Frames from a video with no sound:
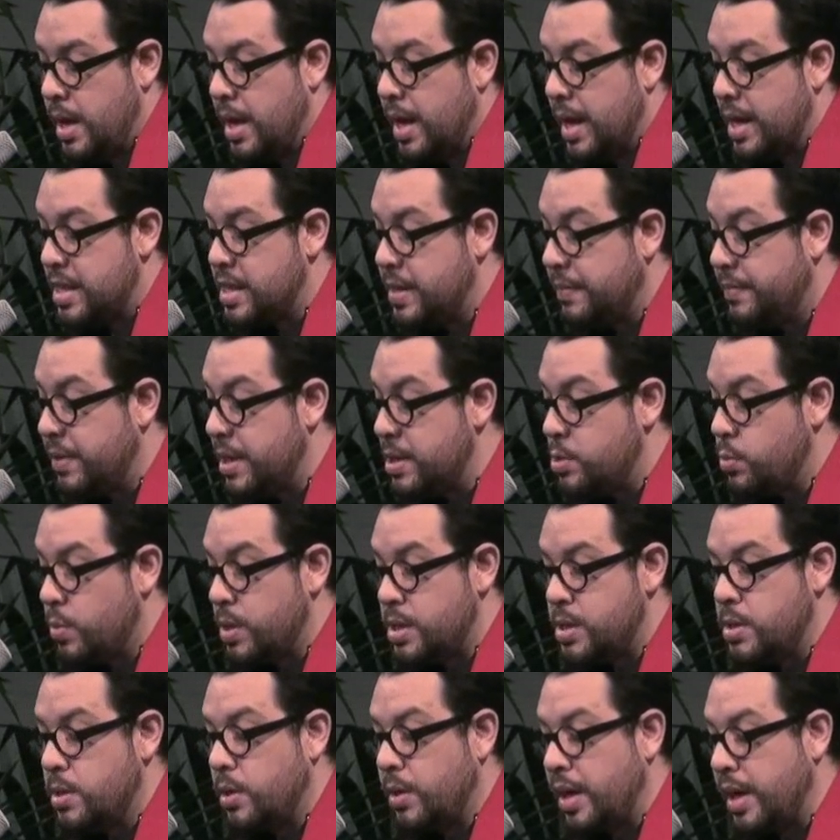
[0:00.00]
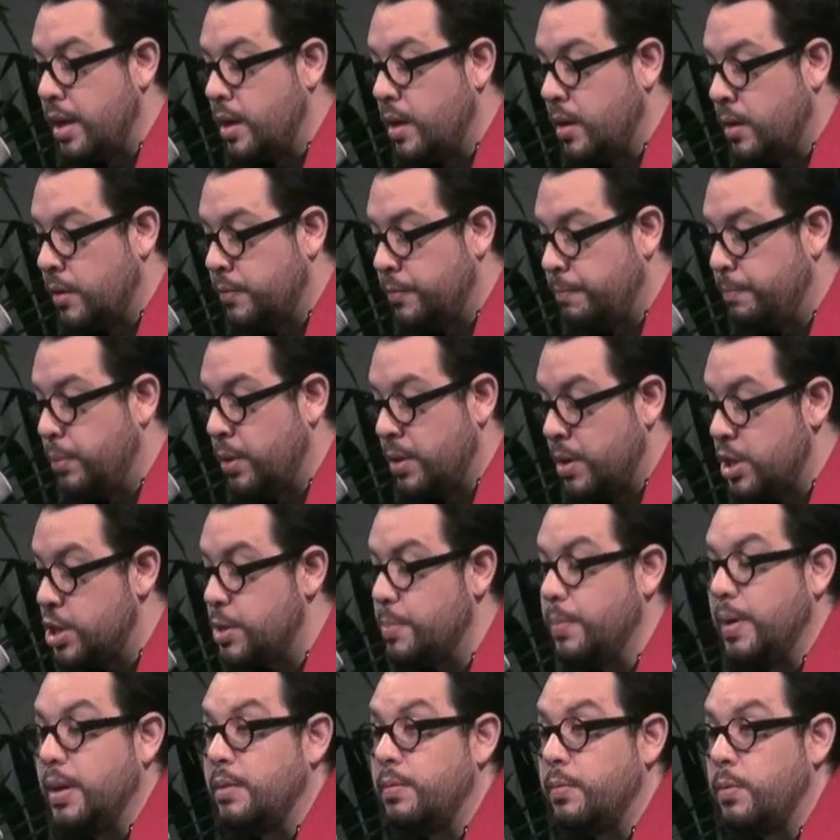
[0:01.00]
As if this was not enough
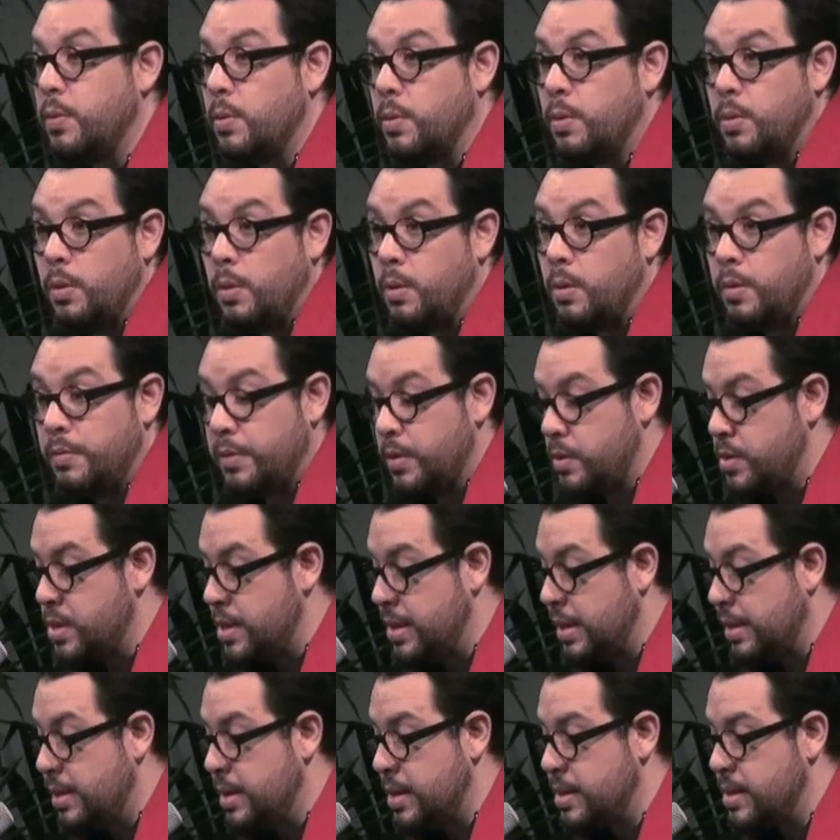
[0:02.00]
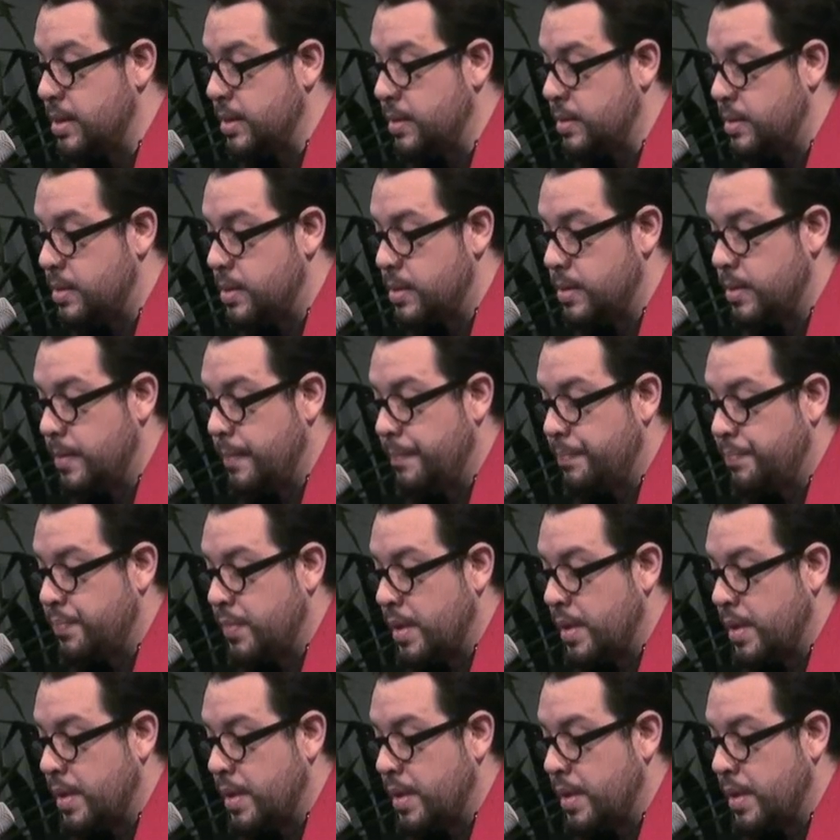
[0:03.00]
punishment for all of us citizens,